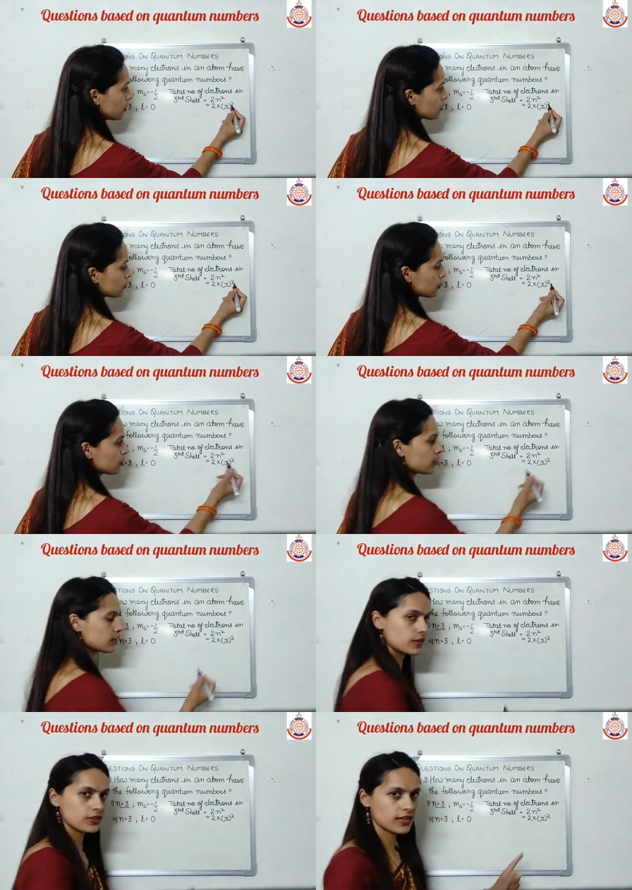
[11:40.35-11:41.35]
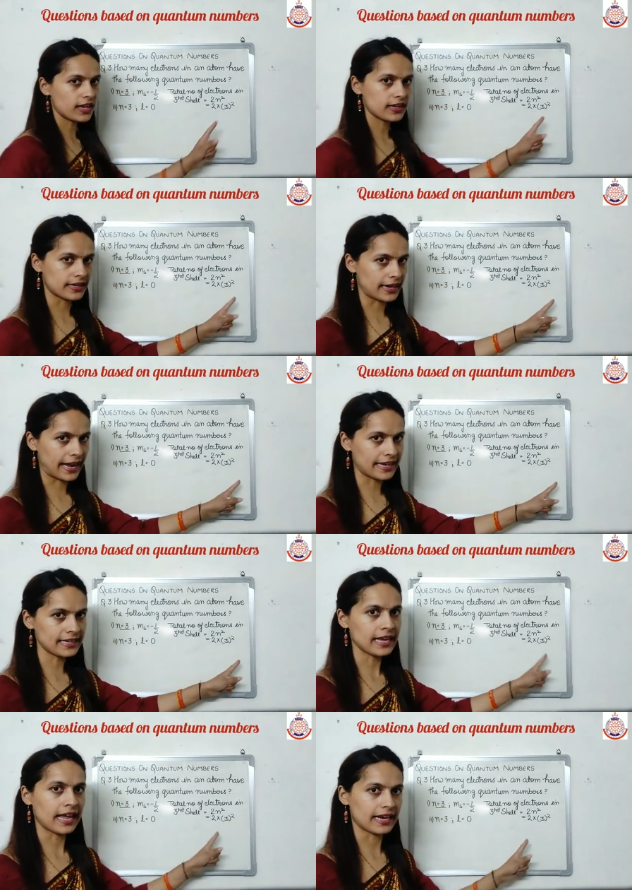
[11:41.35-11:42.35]
So 3 3 is
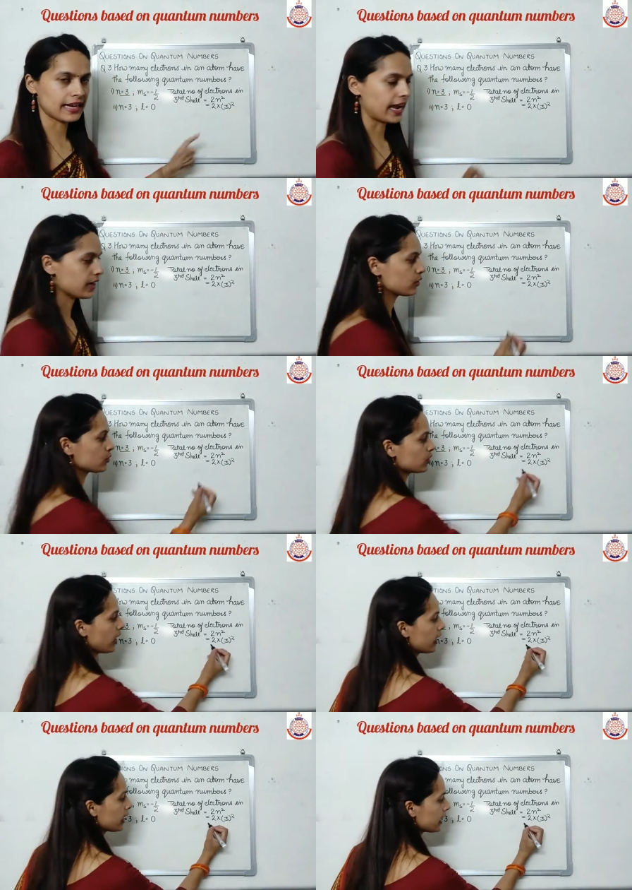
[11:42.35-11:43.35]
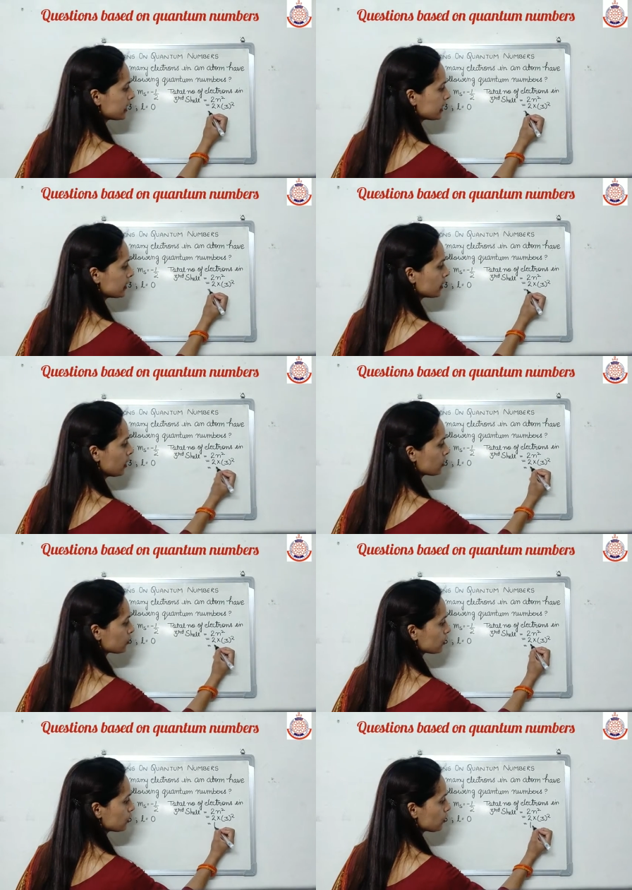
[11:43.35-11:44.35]
9 and 9 2 is 18.
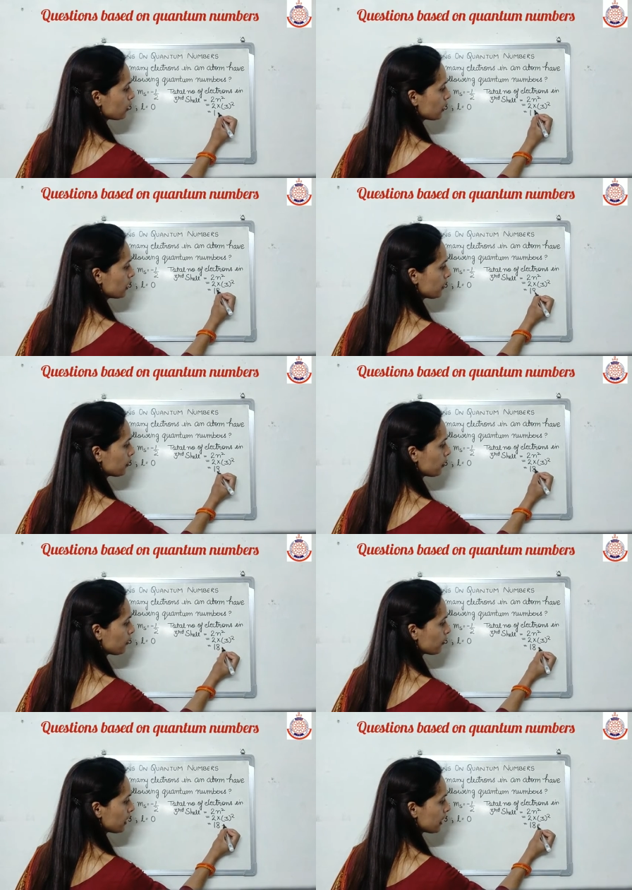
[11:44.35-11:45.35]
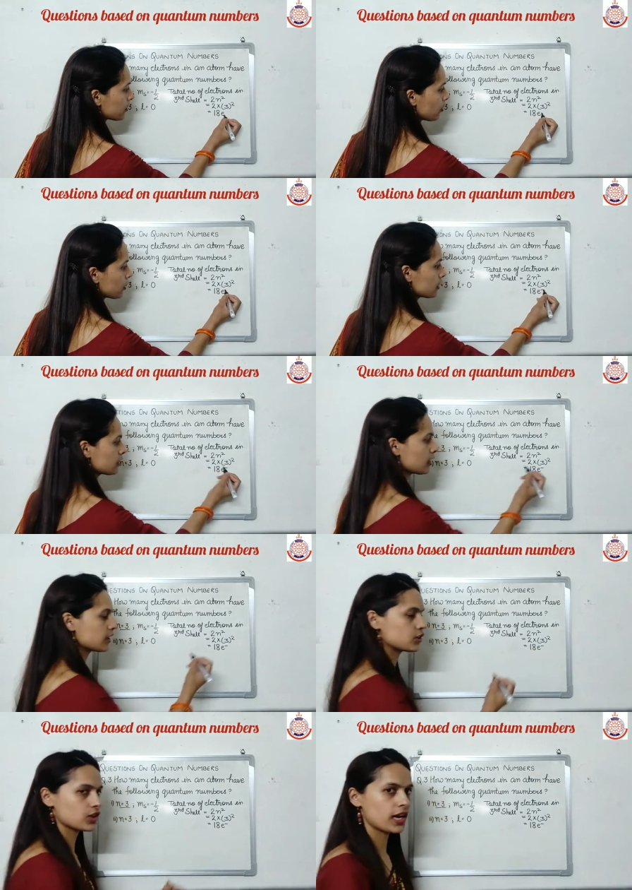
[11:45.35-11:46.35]
So the total number of electron in
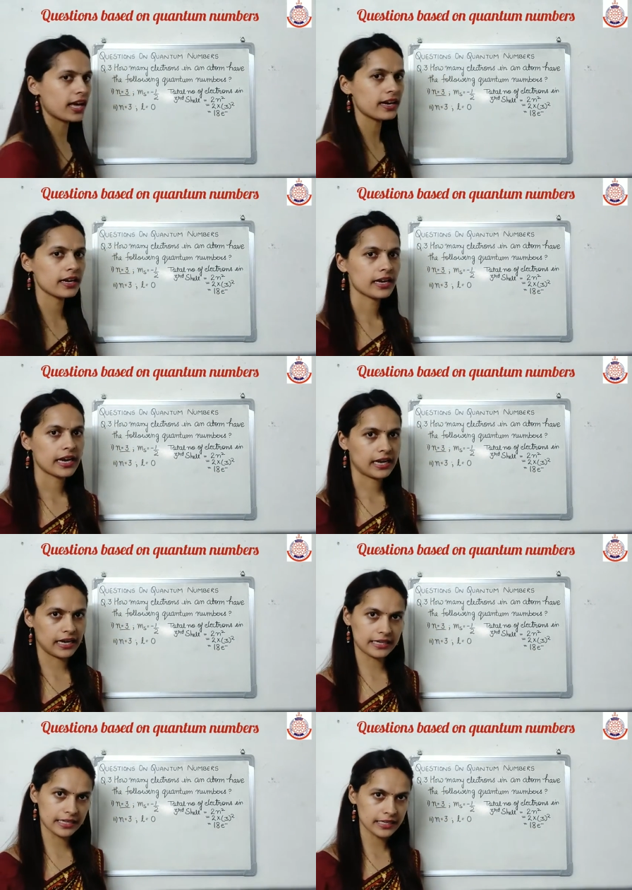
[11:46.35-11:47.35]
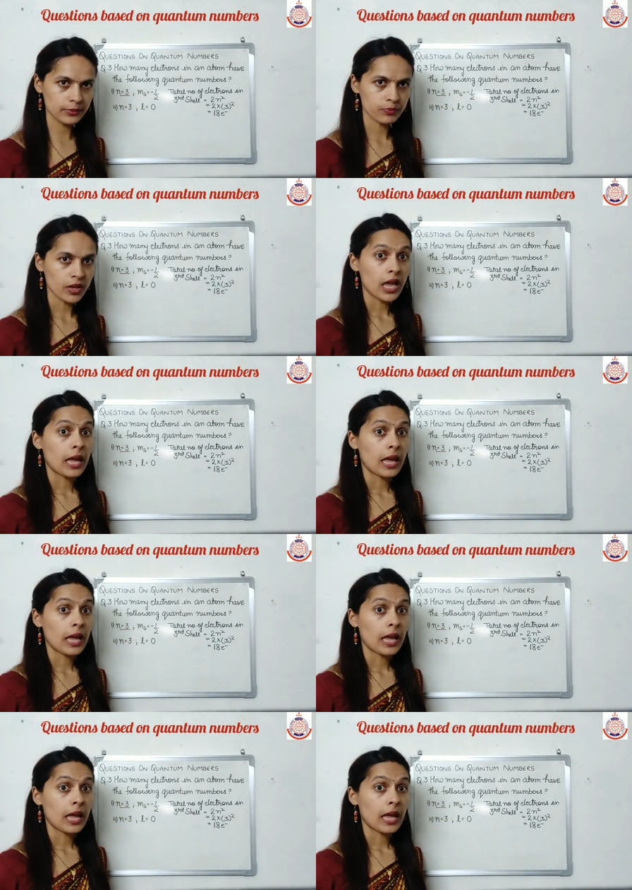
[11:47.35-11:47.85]
third shell are 18.